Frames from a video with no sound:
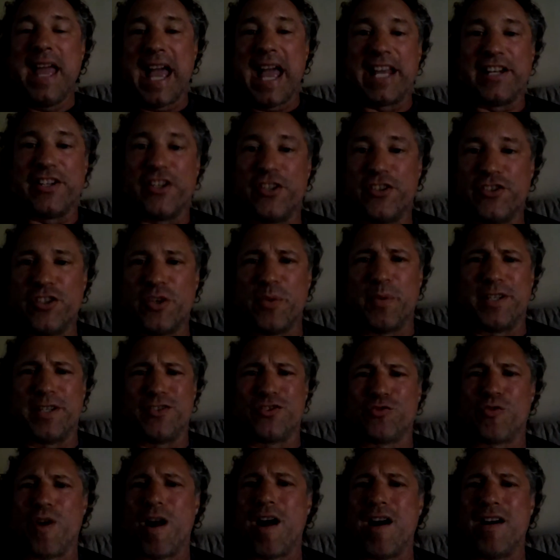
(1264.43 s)
And they're doing
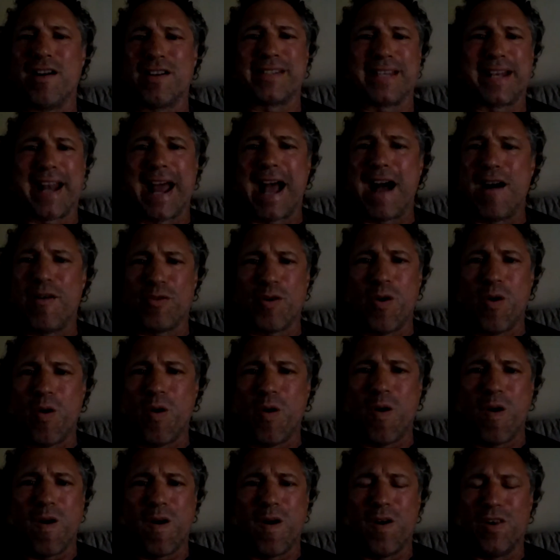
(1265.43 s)
drugs and
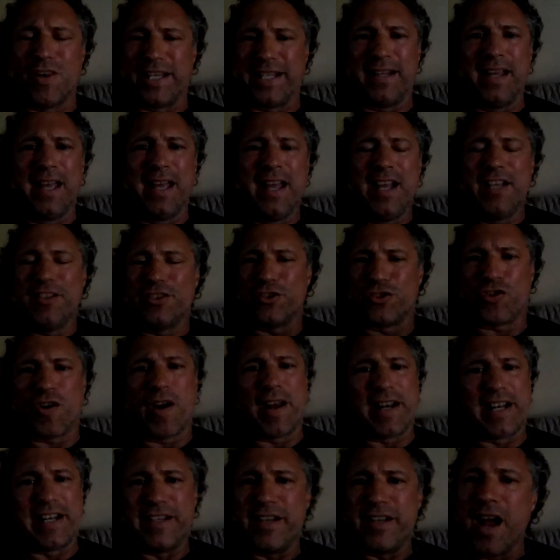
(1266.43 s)
alcohol and they're
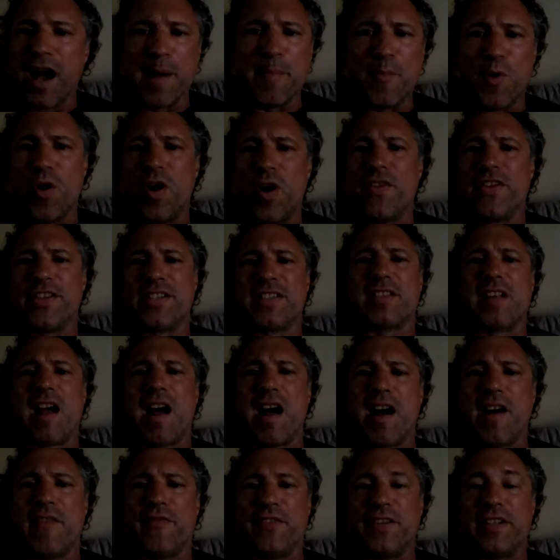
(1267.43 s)
trying to numb all the
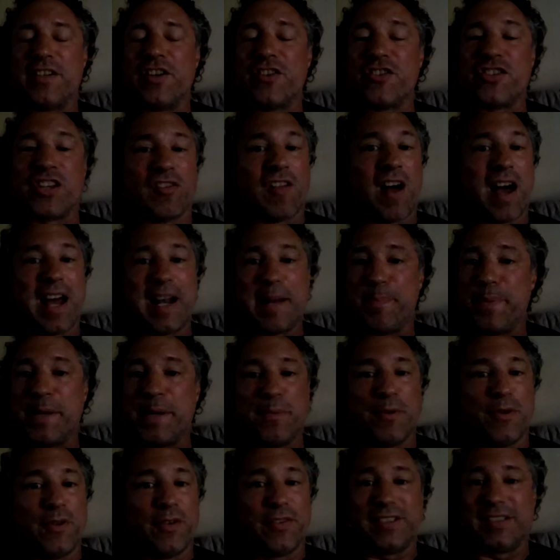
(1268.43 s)
stuff. And there's a lot of
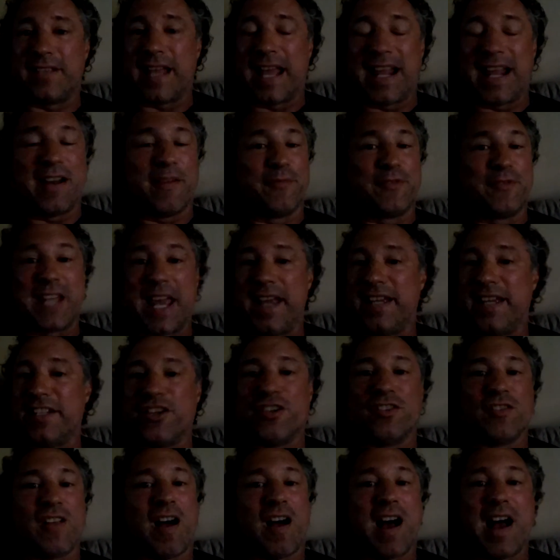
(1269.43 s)
people that have taken
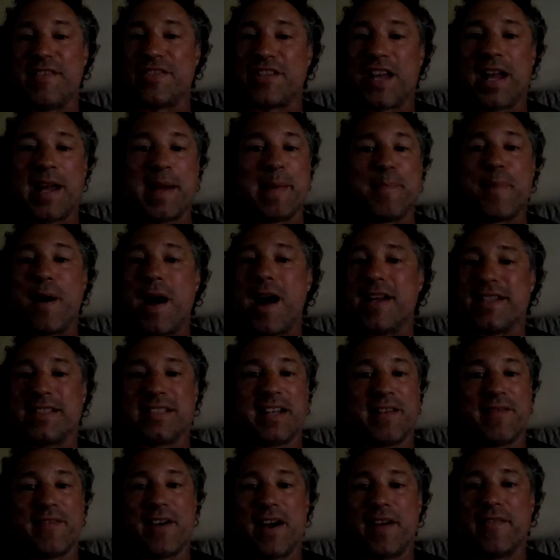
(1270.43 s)
their lives. I am
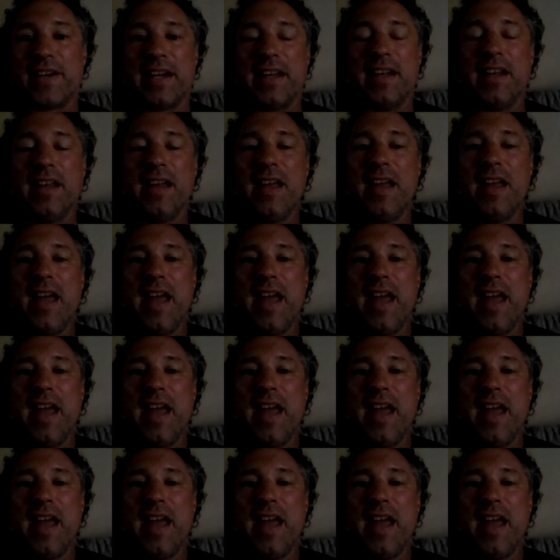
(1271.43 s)
positive of it.